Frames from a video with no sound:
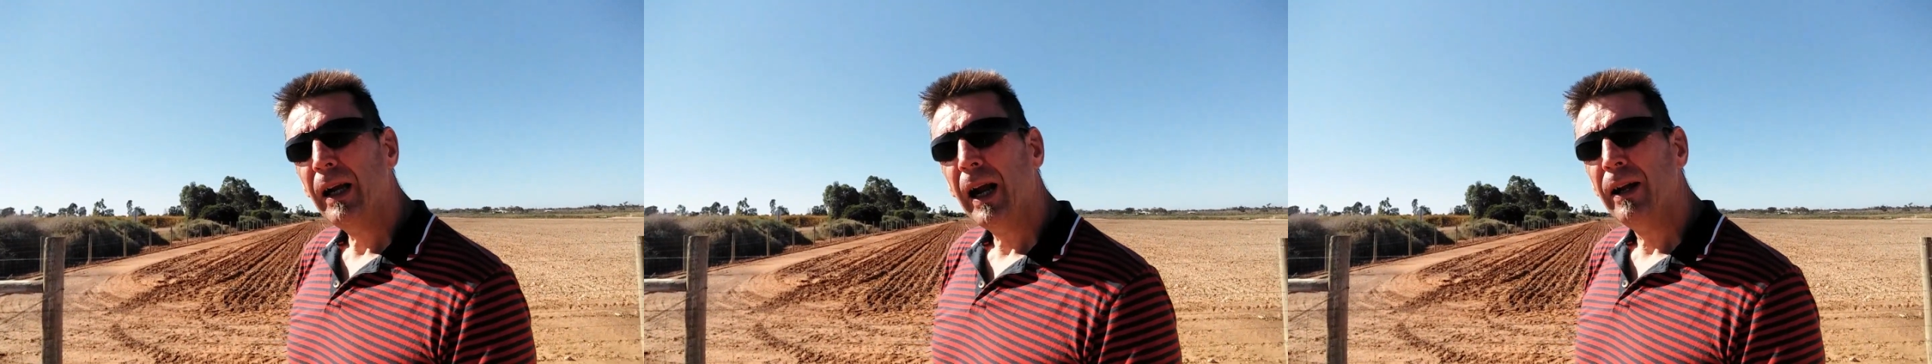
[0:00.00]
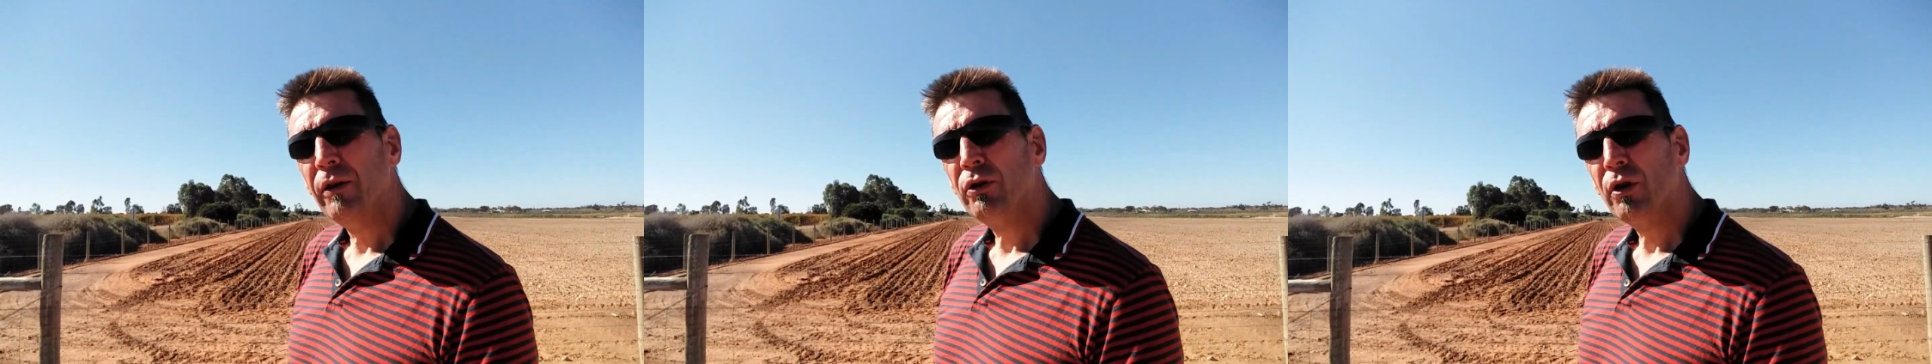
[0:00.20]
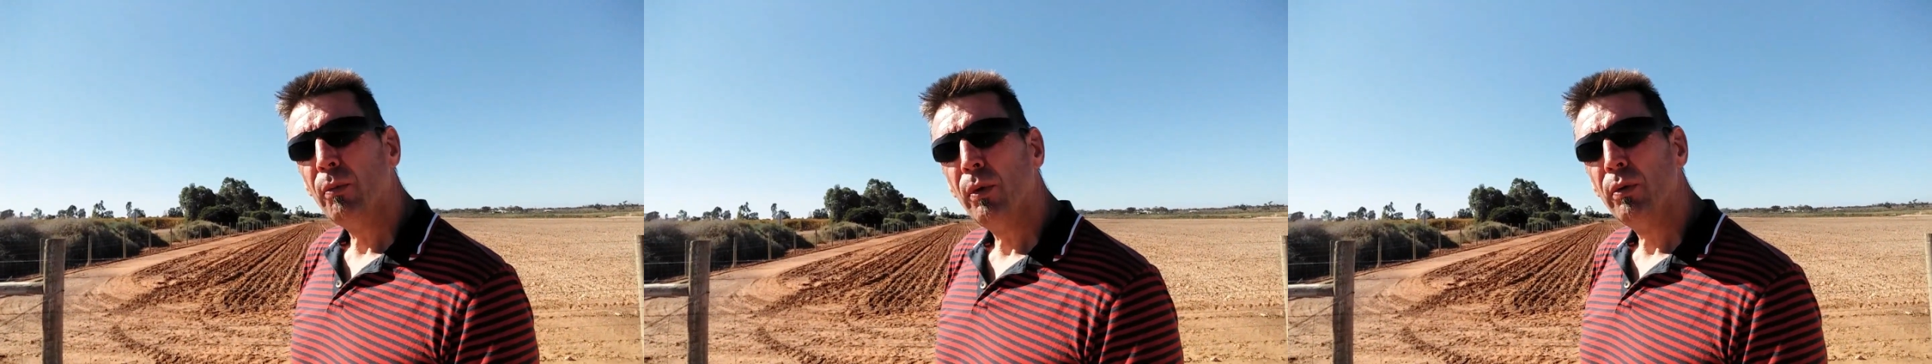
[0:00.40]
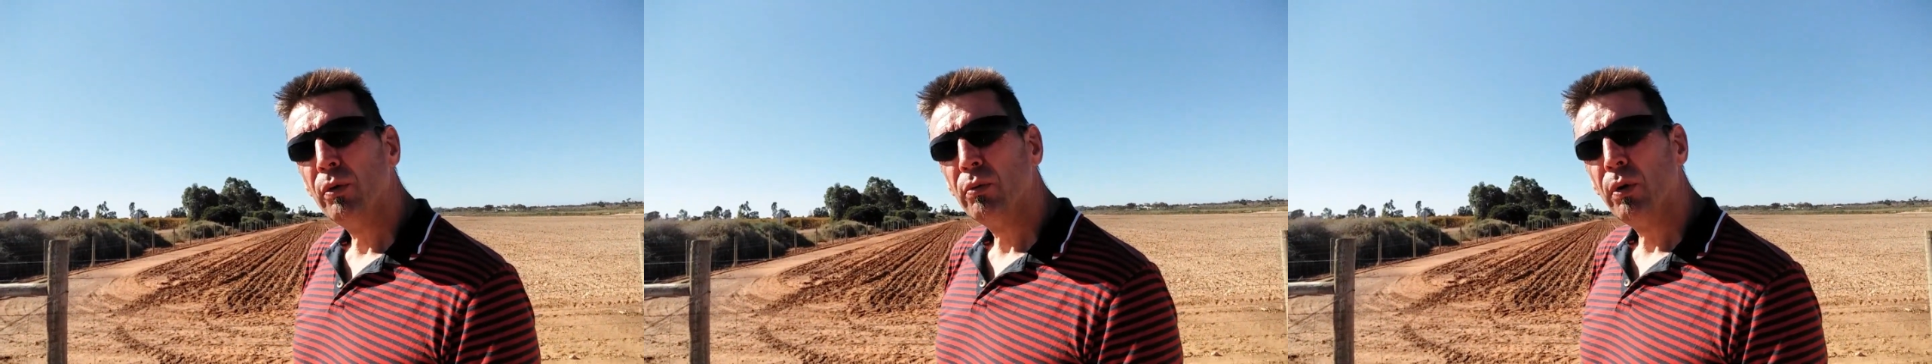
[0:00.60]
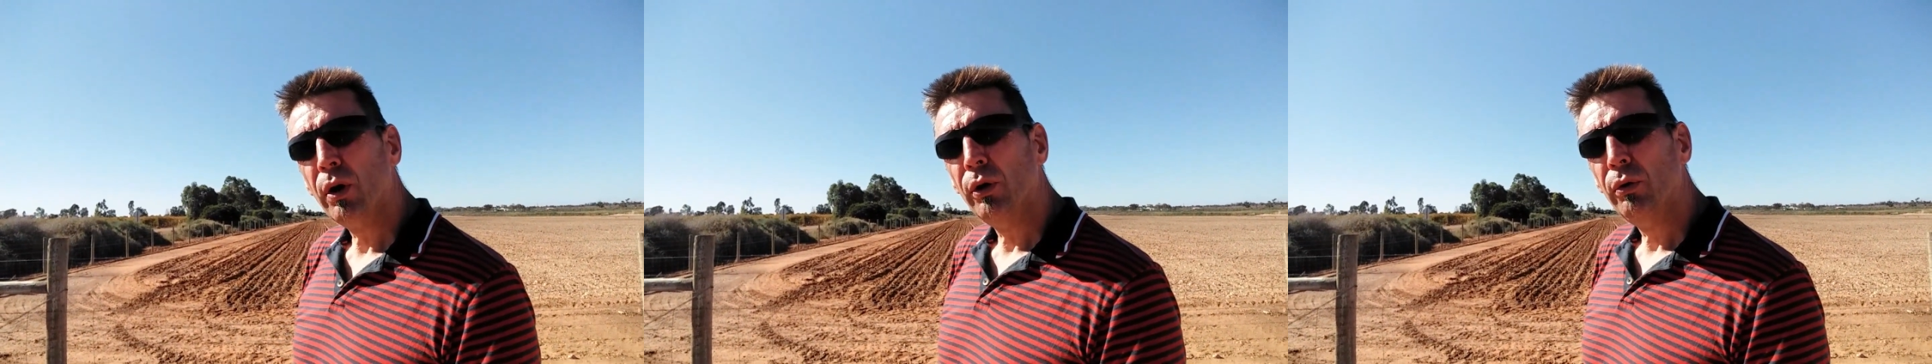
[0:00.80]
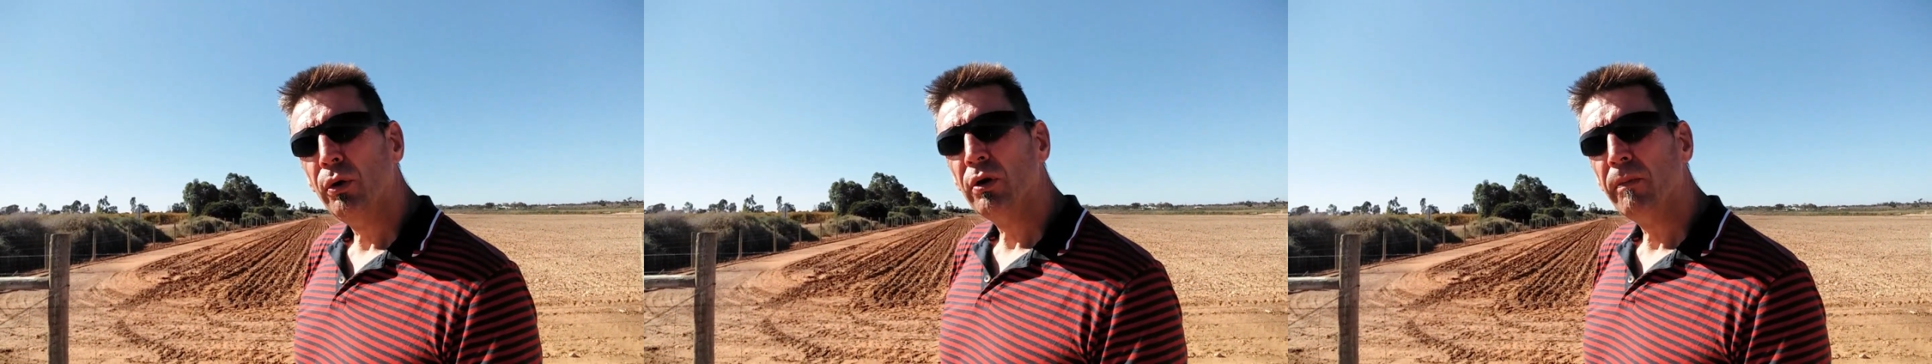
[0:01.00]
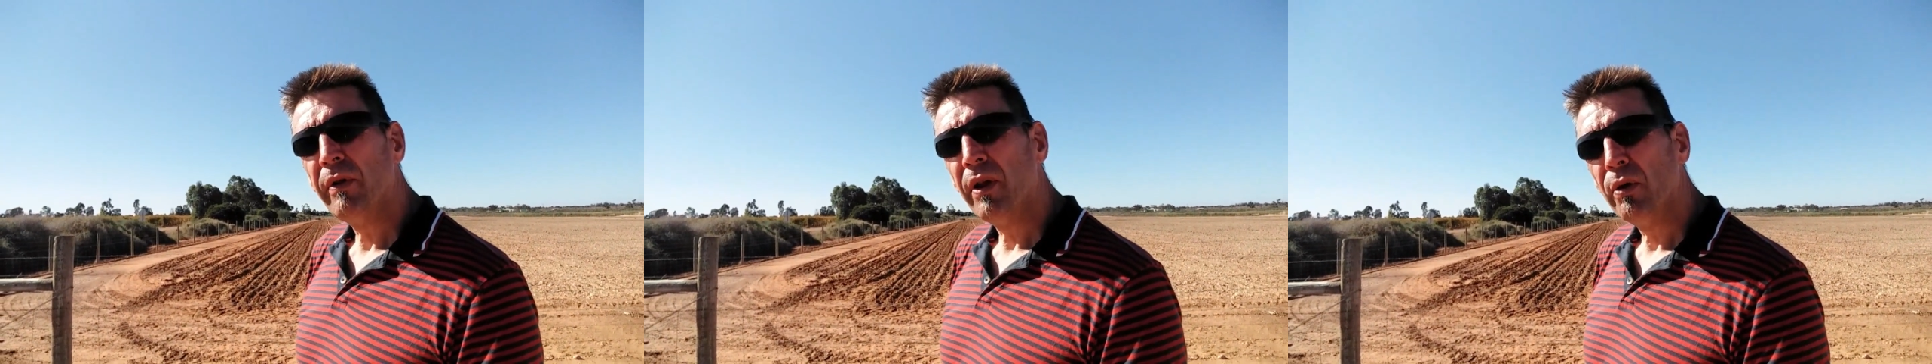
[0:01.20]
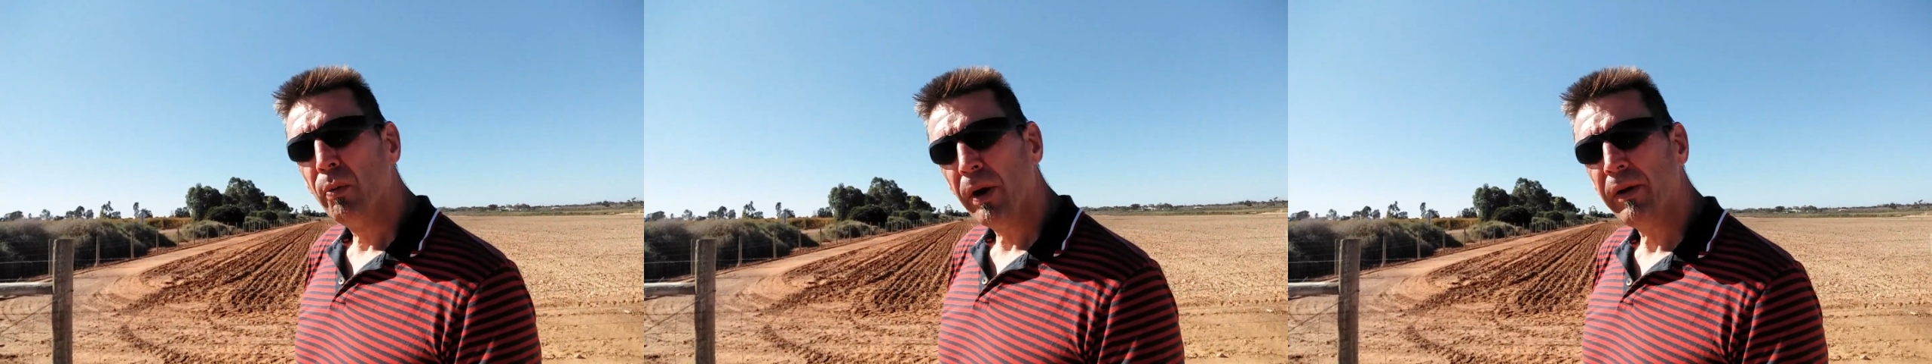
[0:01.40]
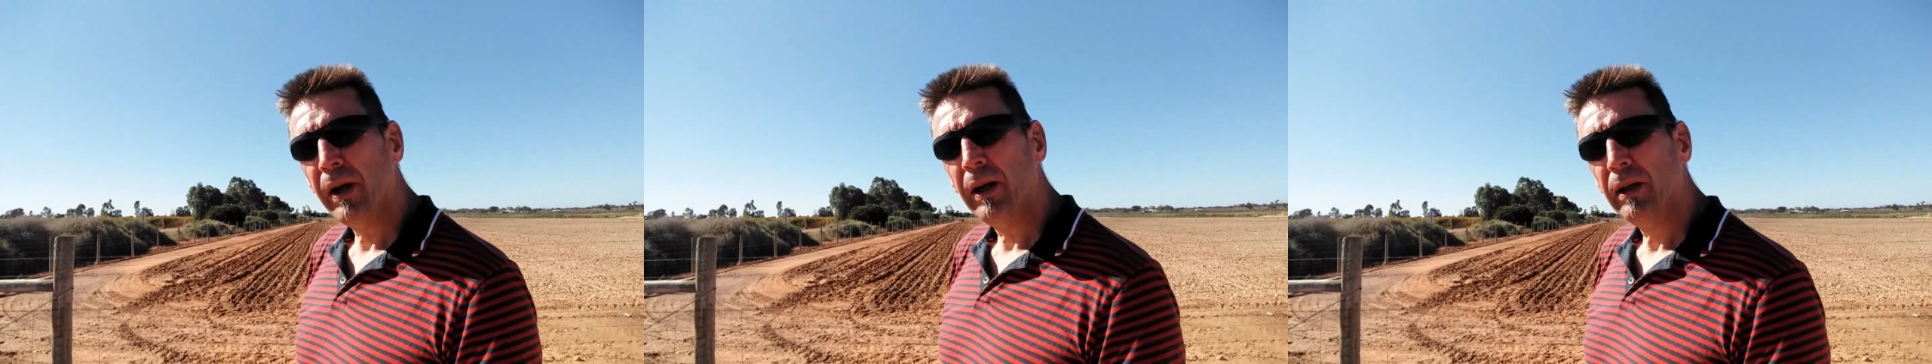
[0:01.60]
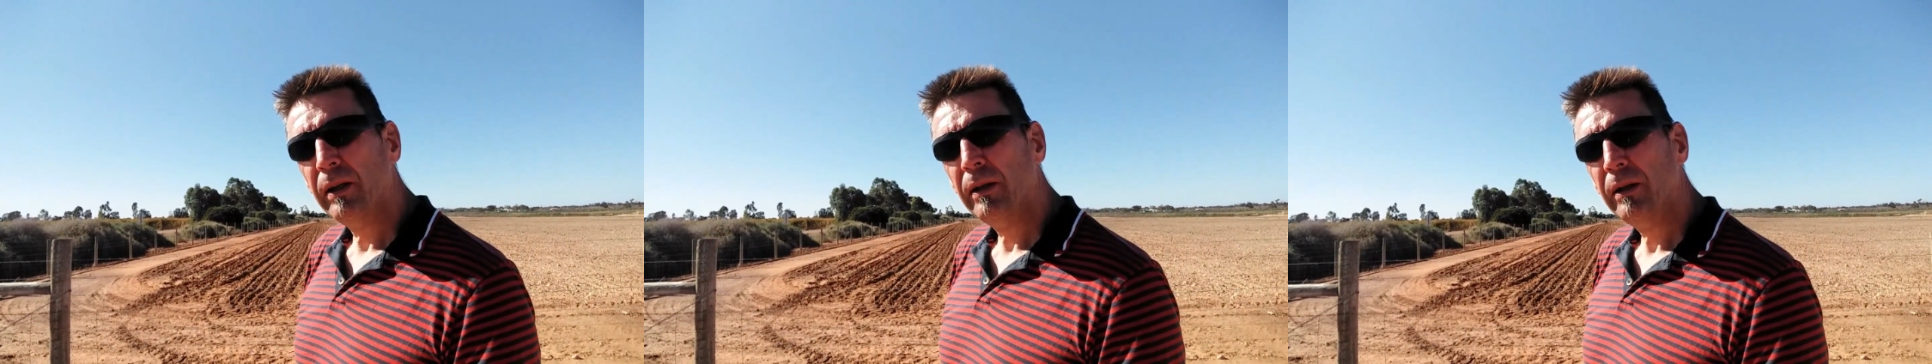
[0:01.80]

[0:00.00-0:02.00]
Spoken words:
and someone was wanting to do something with it,